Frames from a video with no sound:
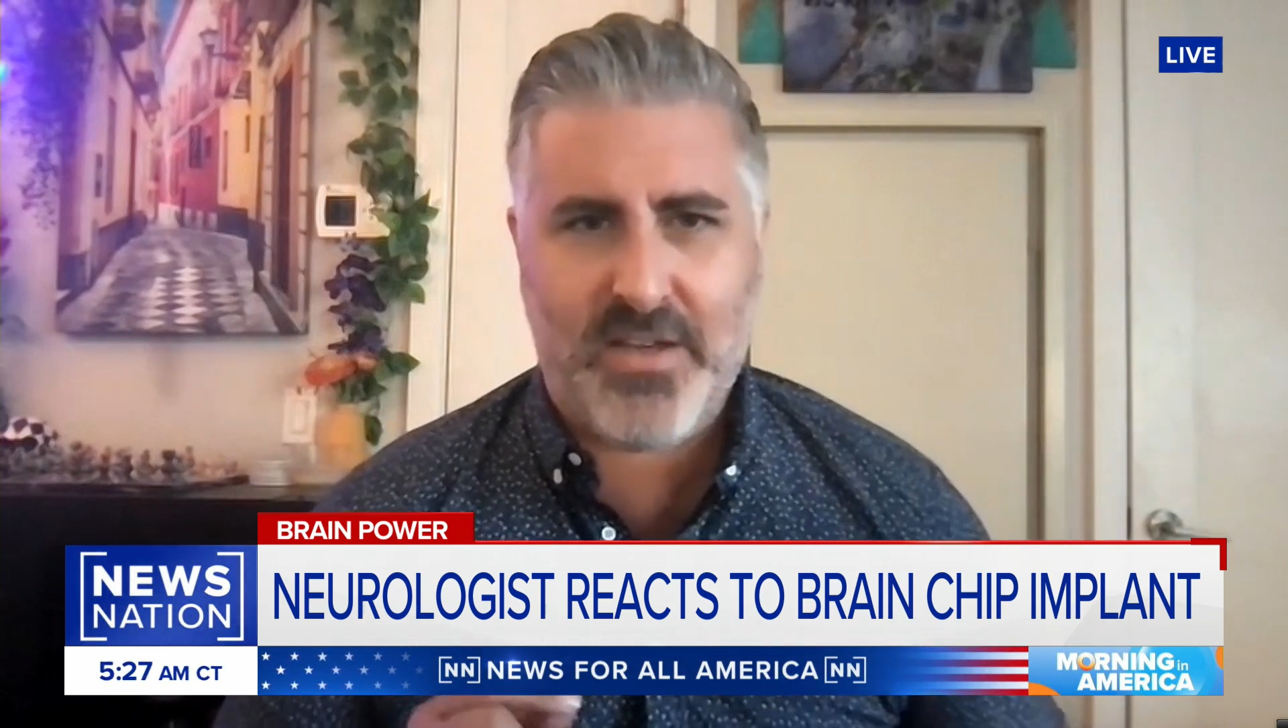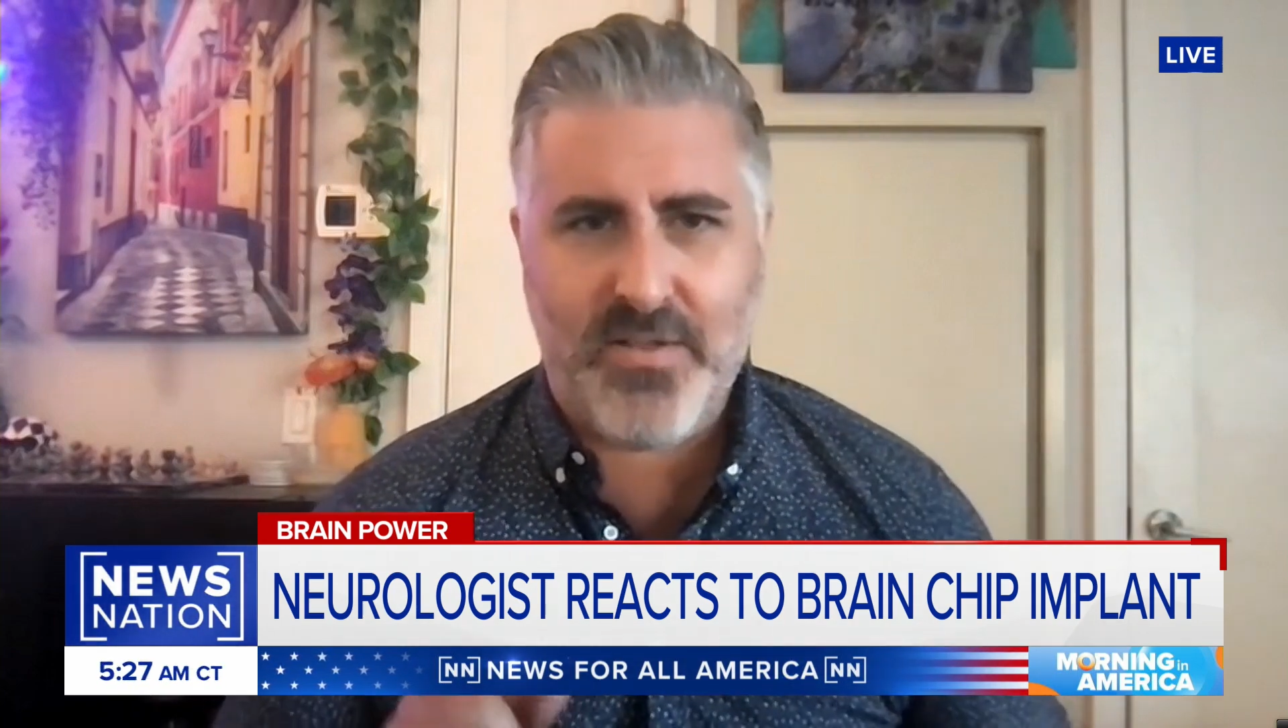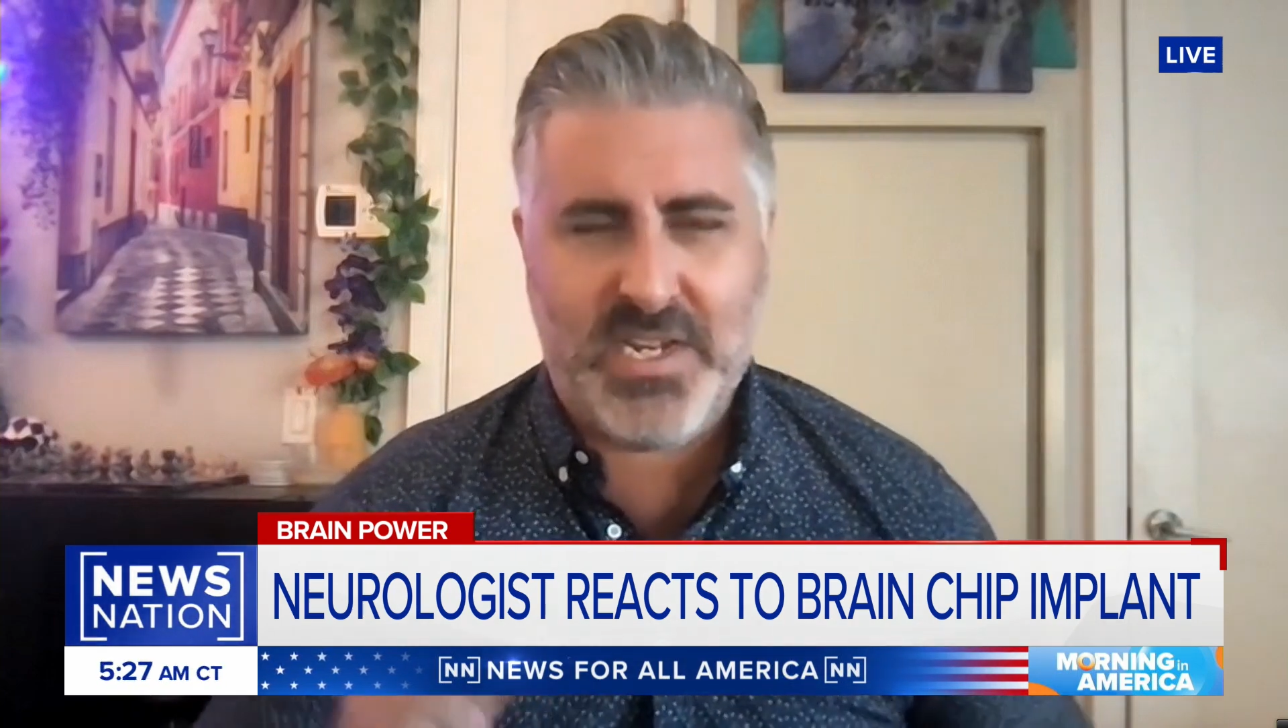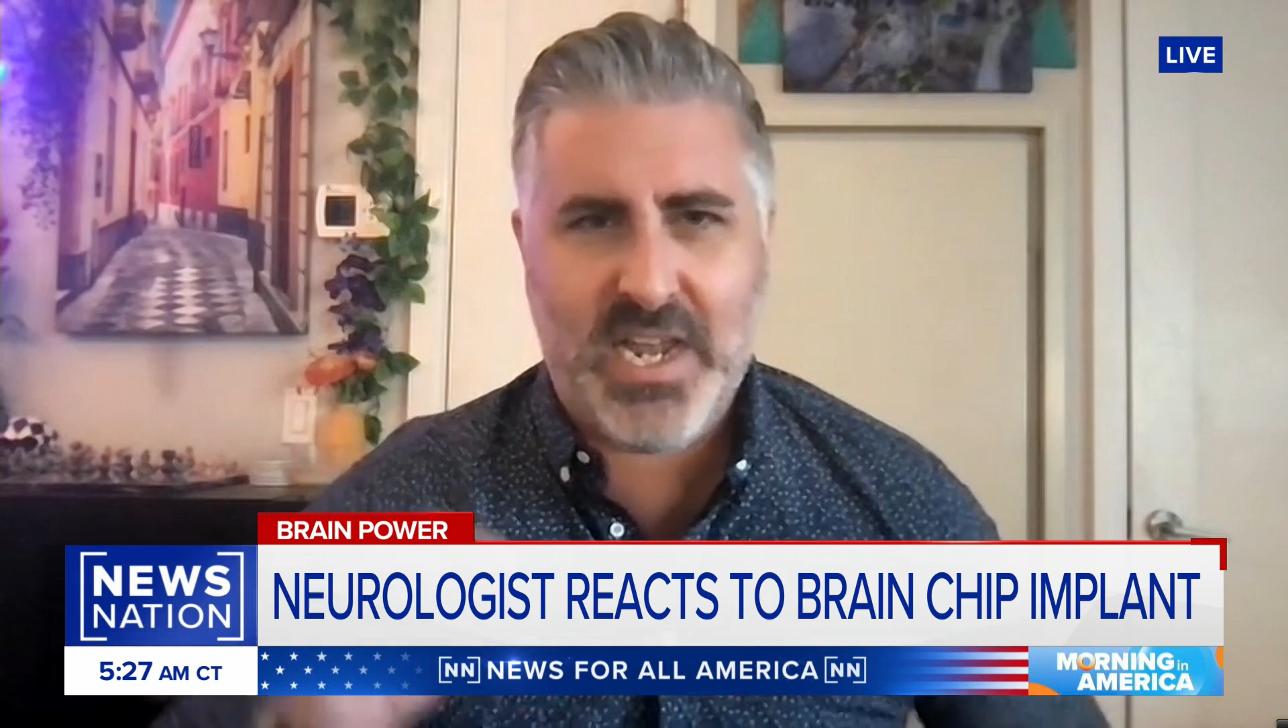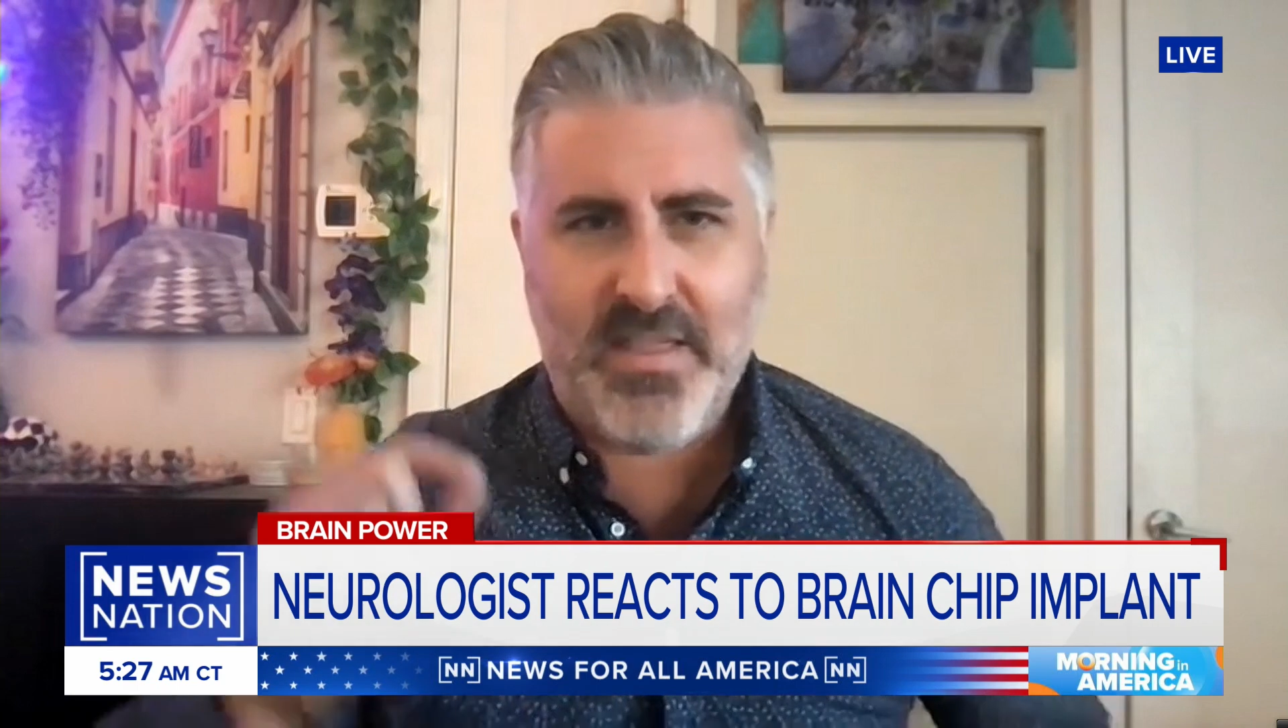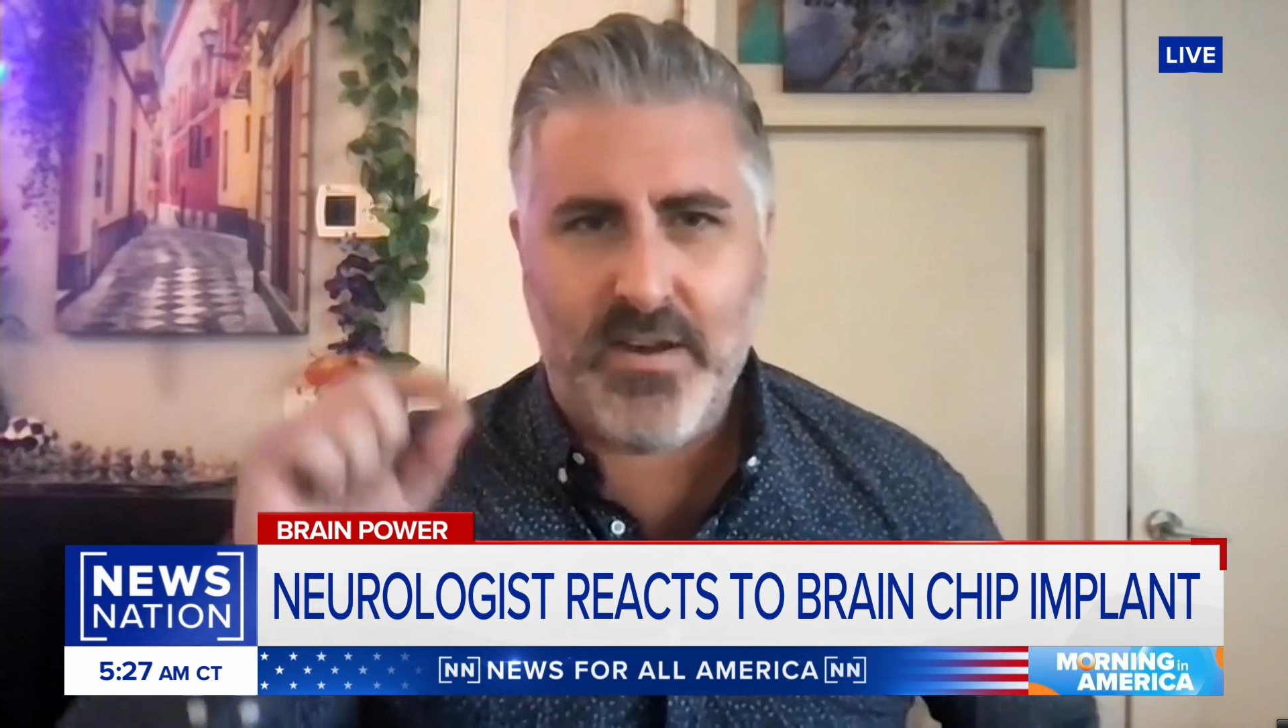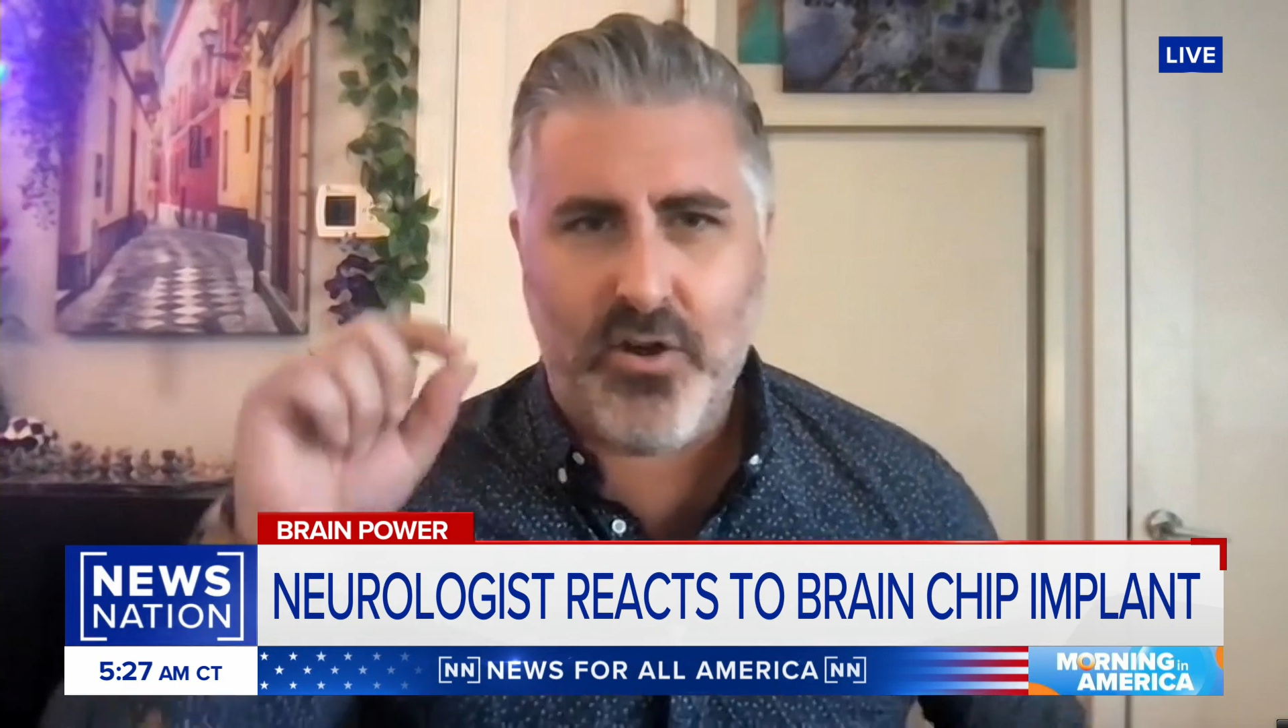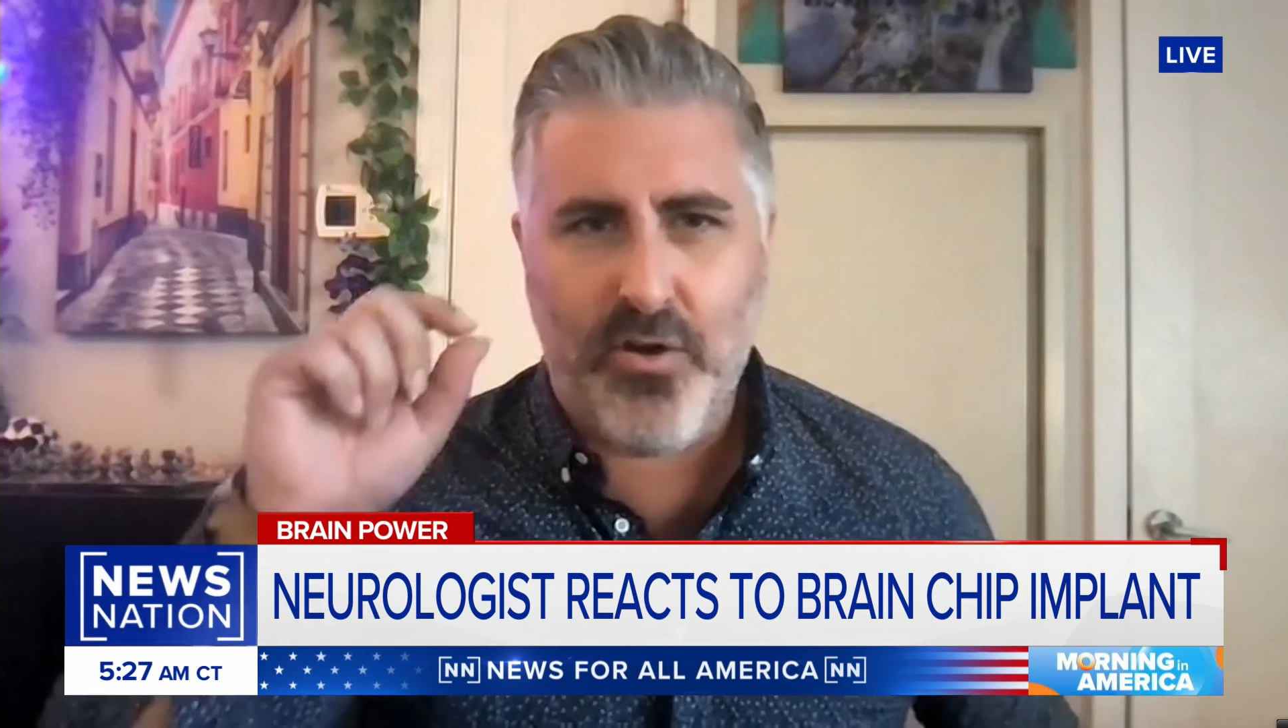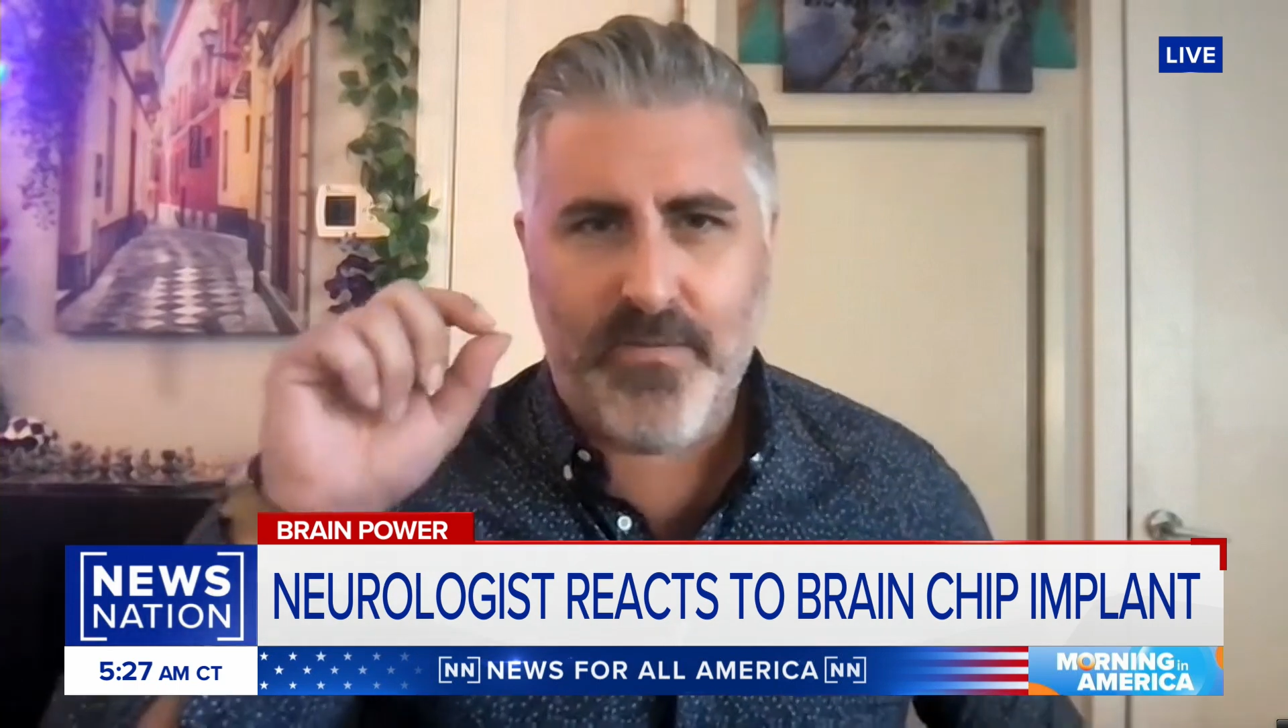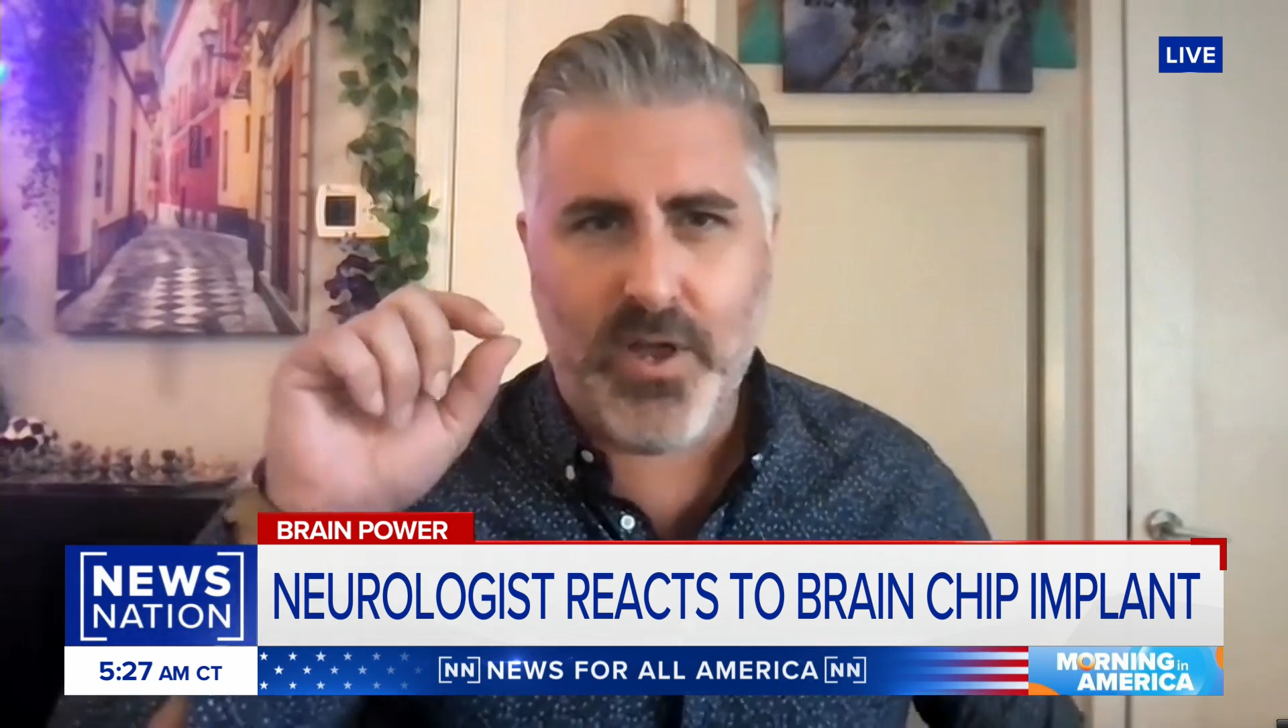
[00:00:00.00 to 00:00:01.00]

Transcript: let's say the nerve